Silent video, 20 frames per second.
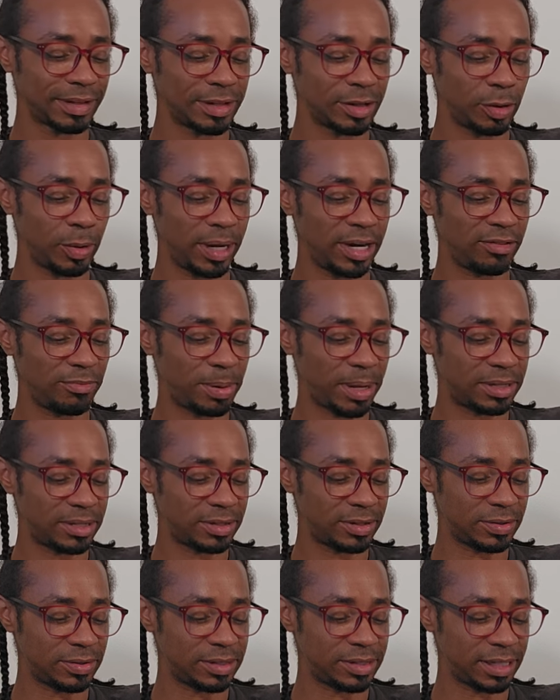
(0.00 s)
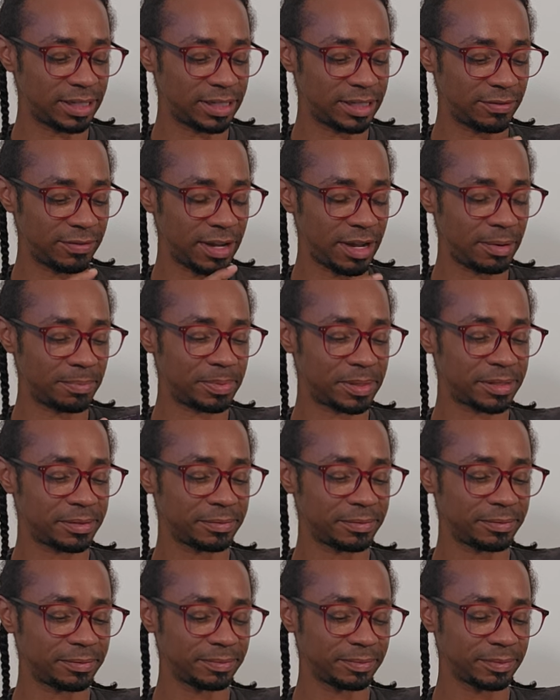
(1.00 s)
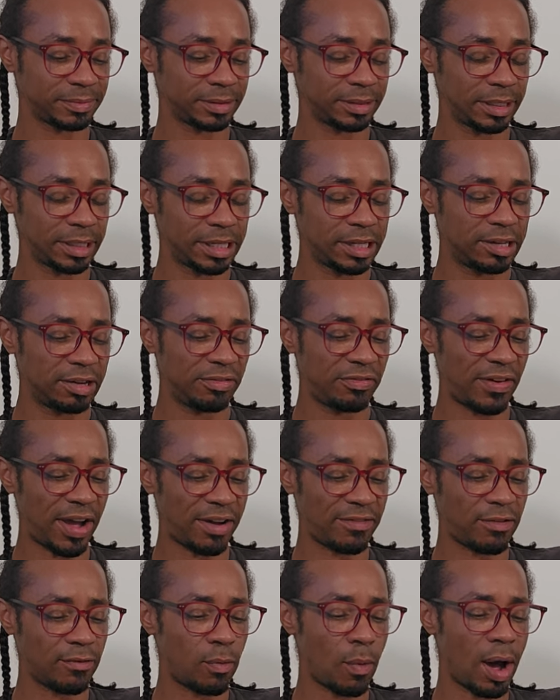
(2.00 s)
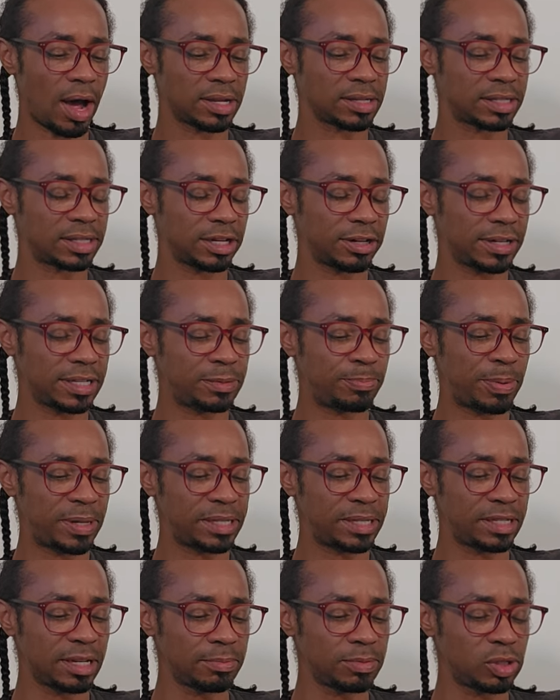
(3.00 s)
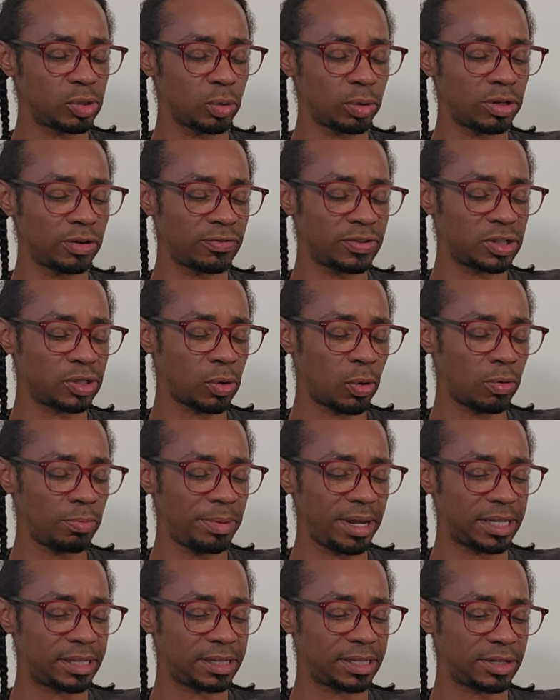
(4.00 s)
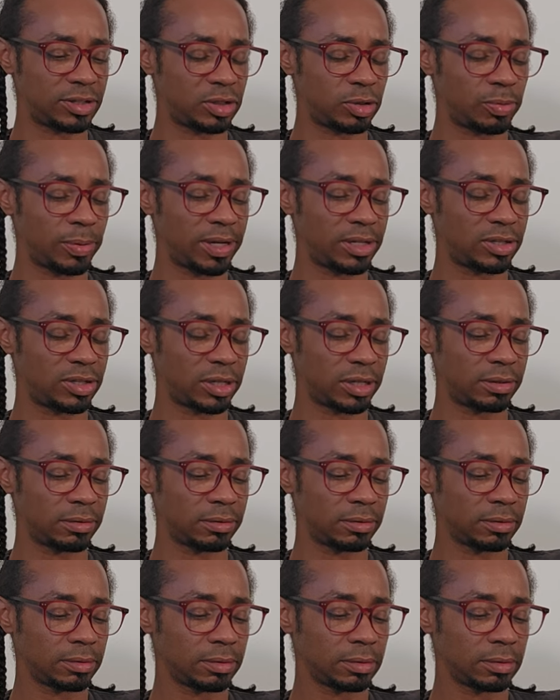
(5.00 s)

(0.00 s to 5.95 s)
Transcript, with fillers: Queen of Pentacles, Six of Cups, Five of Wands. There has been some sort of soulmate situation.